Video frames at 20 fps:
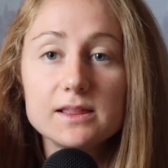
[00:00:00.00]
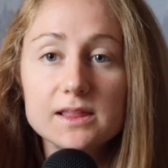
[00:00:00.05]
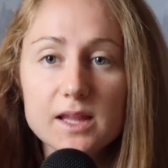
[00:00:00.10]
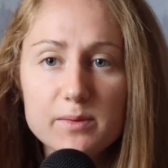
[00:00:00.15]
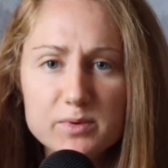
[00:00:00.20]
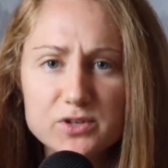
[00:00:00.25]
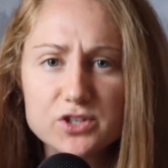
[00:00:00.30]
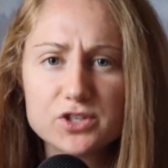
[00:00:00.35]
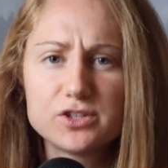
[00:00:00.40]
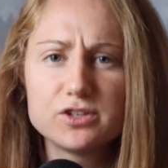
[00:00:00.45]
Let
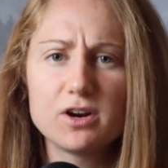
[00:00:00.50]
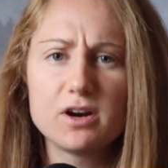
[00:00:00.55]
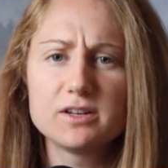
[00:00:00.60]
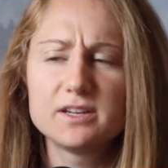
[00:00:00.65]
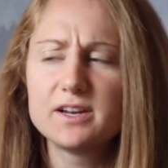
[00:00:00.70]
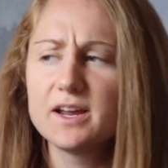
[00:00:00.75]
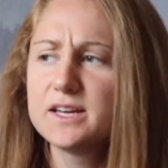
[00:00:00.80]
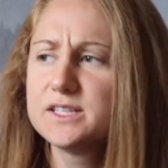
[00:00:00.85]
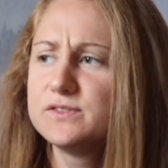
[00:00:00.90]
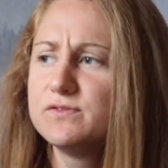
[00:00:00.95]
me just start
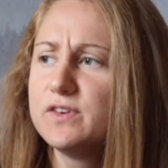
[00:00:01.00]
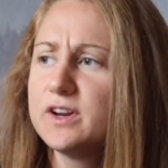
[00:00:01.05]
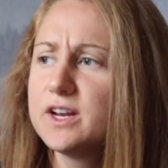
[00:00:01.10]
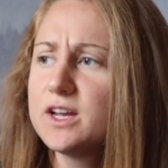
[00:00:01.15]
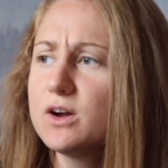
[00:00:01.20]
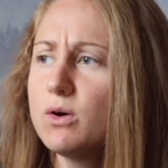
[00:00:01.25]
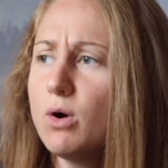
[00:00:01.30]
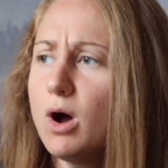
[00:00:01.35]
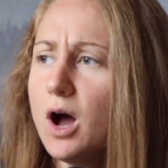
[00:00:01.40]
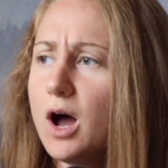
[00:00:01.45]
today's
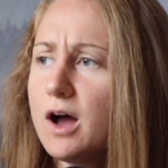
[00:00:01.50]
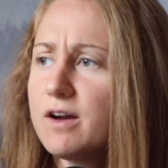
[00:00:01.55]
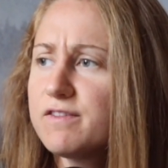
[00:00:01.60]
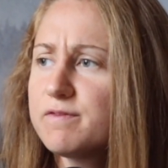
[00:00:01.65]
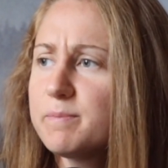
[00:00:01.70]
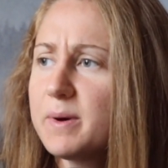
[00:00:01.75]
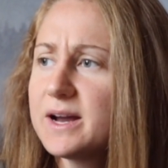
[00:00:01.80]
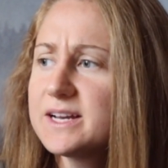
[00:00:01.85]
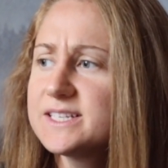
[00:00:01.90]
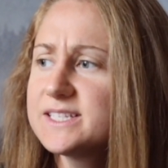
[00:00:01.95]
video
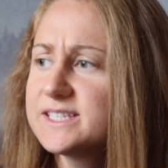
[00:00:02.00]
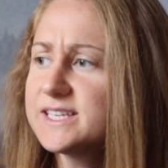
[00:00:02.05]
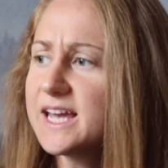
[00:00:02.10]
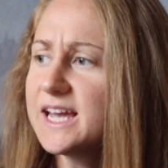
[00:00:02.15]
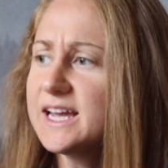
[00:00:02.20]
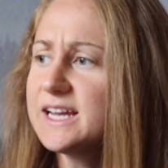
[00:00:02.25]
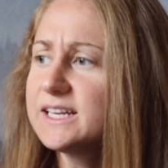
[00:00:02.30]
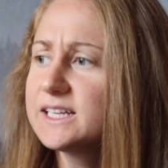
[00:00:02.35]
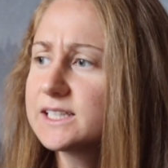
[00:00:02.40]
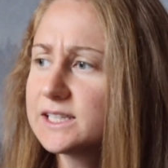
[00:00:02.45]
off by
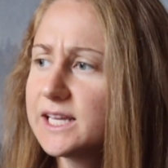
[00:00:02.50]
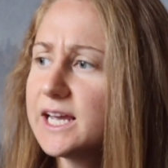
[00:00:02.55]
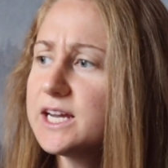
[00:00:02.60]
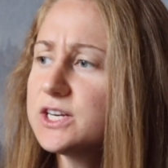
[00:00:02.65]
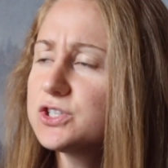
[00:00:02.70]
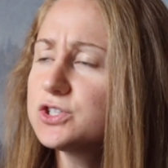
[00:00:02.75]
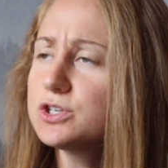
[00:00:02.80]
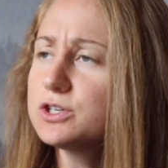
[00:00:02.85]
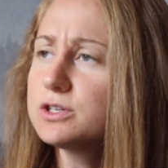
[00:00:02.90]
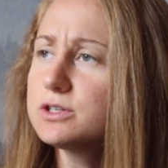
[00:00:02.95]
saying
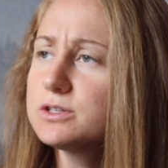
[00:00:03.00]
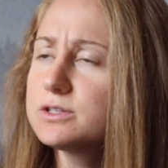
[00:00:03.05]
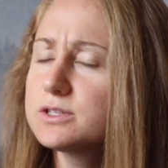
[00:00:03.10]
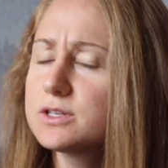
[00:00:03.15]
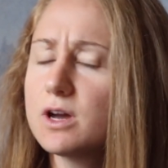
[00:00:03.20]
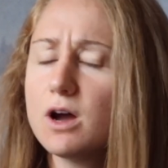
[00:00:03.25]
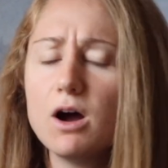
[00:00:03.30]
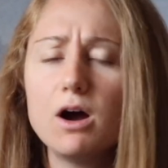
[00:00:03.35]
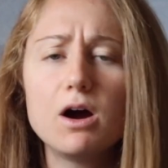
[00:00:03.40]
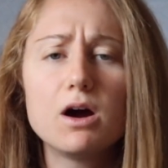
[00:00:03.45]
glaciers
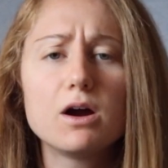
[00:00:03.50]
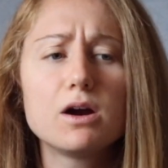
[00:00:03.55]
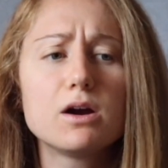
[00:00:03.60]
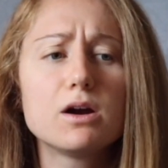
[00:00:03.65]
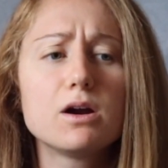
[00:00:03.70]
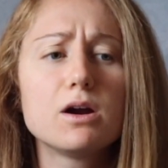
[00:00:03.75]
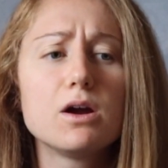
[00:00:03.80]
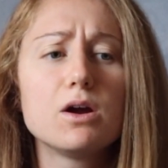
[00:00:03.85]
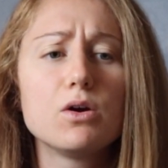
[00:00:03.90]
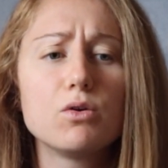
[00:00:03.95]

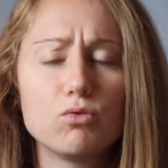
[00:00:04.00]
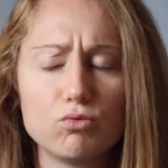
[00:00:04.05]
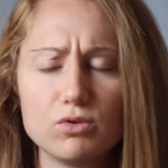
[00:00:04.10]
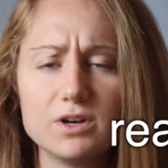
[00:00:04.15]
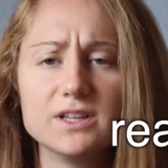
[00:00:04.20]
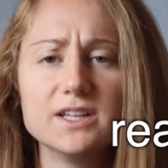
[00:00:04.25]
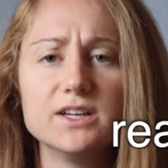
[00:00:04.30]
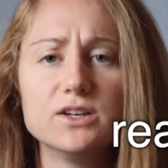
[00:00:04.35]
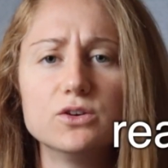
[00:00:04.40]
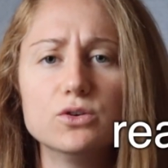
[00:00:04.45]
are
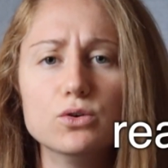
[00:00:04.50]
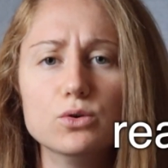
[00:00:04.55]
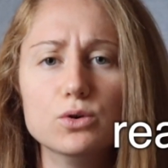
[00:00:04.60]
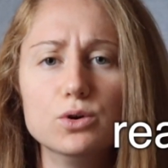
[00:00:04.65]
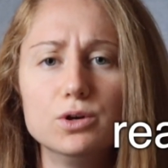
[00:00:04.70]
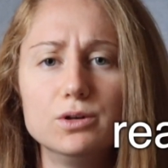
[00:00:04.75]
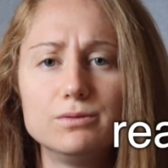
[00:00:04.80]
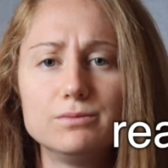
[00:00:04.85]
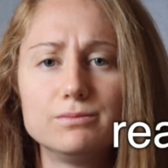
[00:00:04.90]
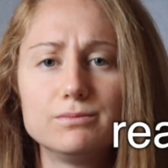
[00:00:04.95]
really
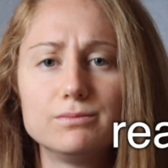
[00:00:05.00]
cool.